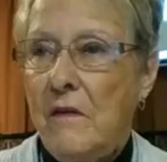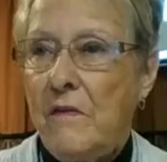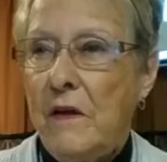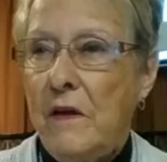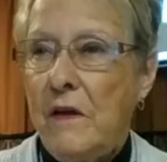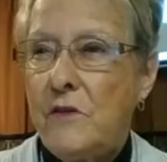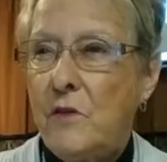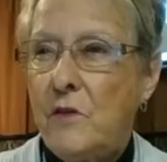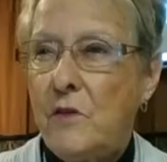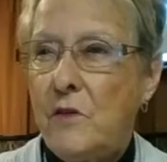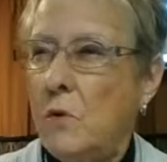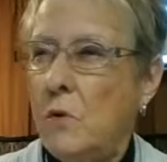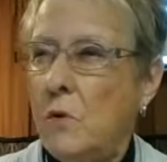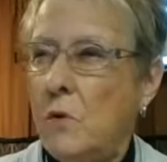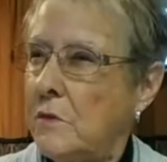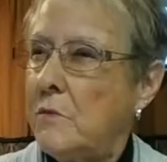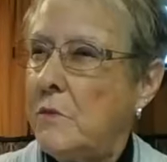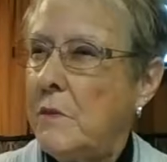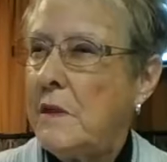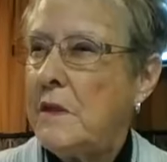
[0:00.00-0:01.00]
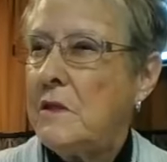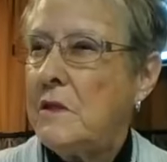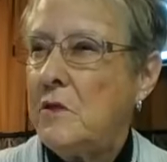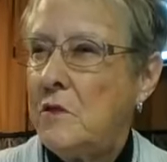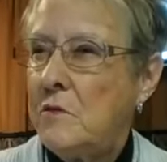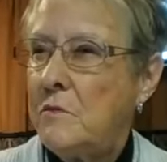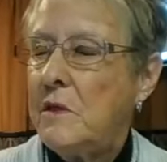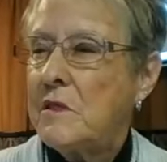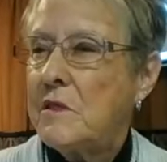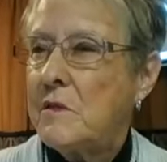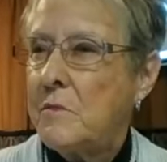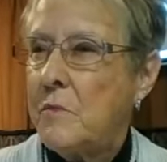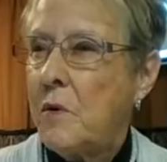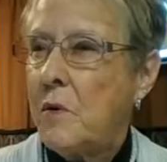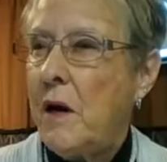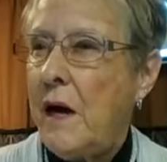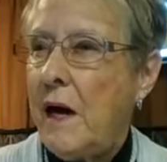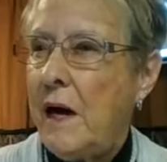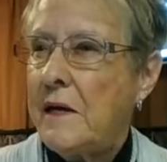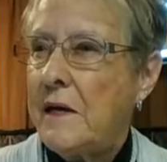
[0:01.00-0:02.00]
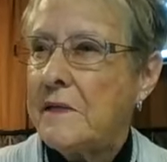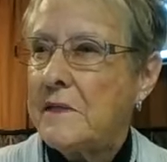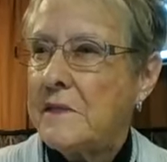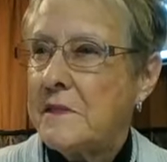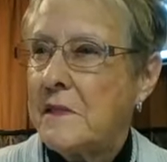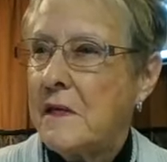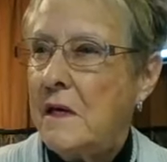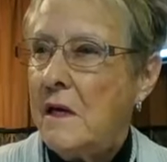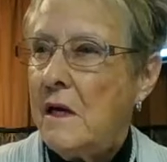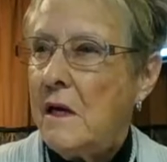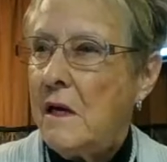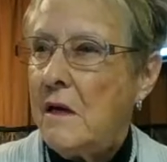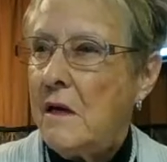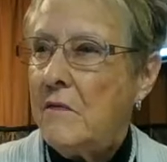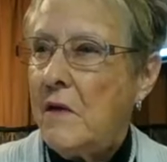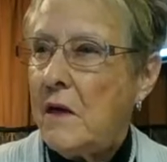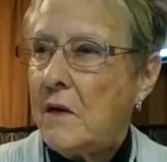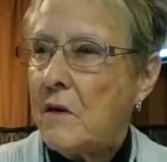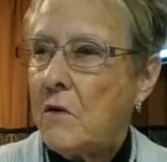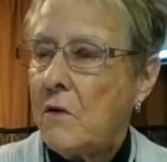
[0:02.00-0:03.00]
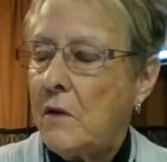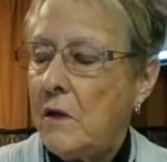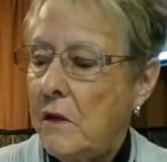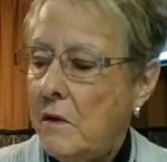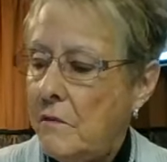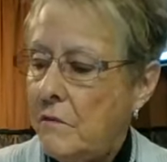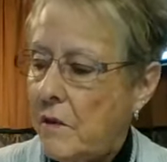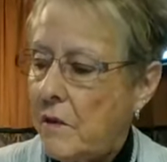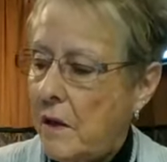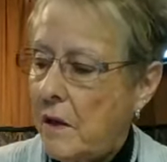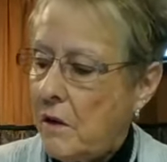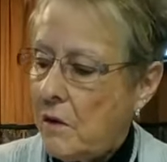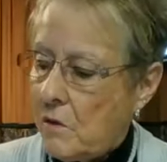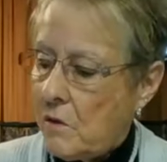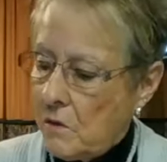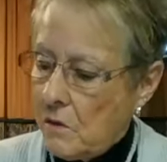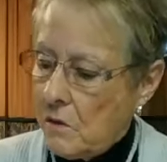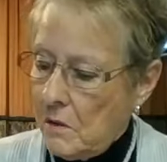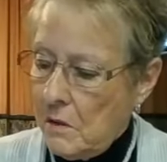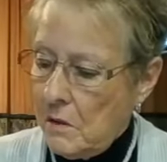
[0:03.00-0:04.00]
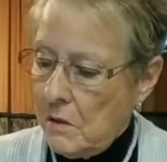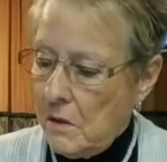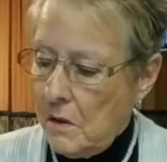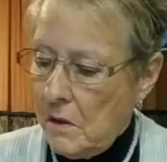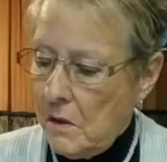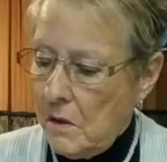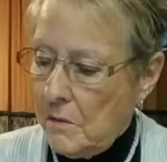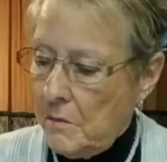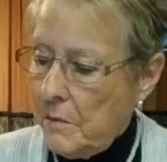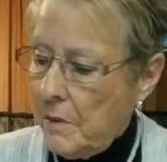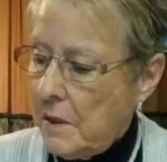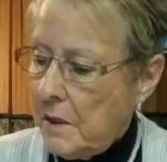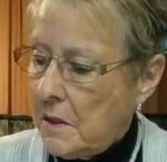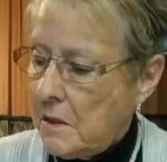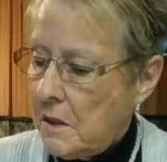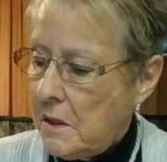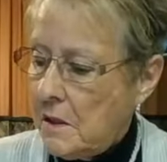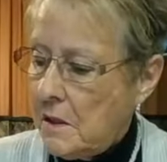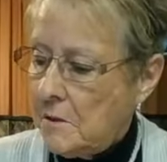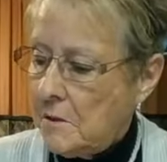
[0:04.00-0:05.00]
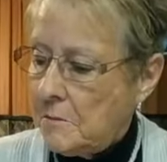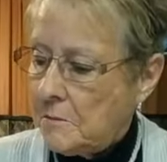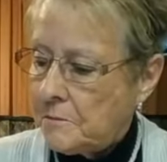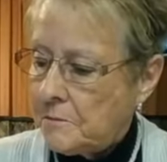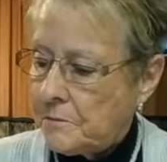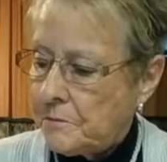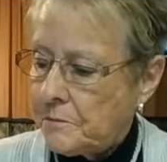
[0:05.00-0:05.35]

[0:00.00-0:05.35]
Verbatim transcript: Things you wouldn't be, you'd be surprised that are in there. But, uh,